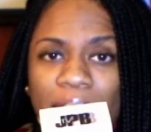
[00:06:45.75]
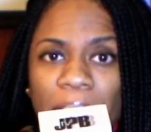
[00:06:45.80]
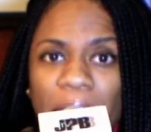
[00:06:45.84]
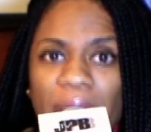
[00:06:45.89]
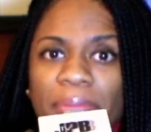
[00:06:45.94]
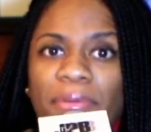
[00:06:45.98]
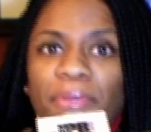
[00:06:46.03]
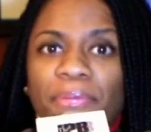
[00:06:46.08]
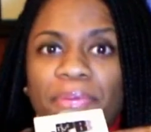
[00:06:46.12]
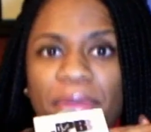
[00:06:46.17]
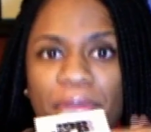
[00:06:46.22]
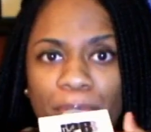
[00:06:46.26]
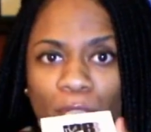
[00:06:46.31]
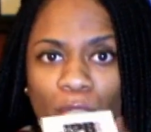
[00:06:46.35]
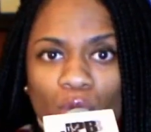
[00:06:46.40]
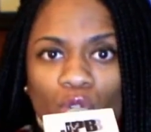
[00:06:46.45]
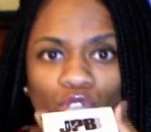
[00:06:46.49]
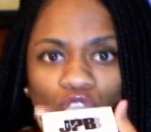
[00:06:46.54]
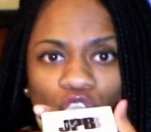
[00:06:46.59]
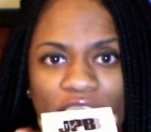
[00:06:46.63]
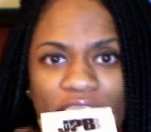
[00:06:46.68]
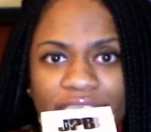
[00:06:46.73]
Maybe people
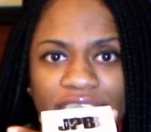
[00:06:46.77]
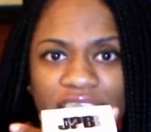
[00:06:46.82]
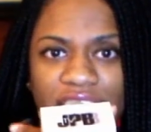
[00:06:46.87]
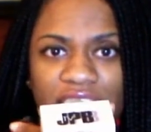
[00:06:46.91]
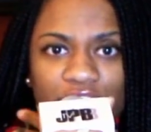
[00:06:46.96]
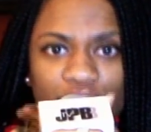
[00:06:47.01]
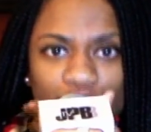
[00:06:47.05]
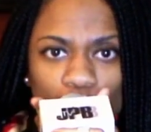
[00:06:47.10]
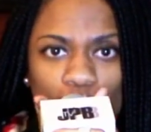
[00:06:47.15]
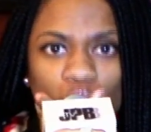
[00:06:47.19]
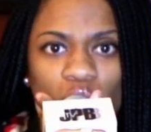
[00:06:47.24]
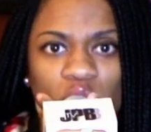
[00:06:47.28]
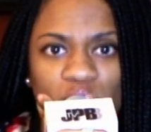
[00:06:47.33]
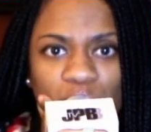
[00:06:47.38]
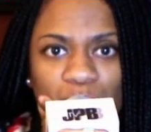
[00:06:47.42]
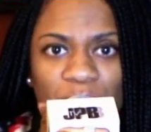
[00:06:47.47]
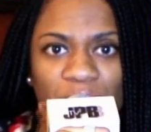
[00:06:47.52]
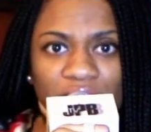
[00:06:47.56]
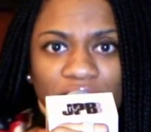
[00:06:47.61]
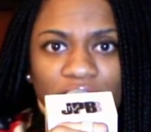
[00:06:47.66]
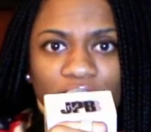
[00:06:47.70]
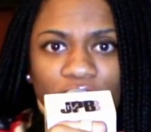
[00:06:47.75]
will gravitate towards
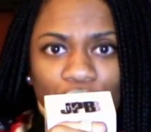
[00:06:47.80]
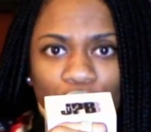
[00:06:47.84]
me.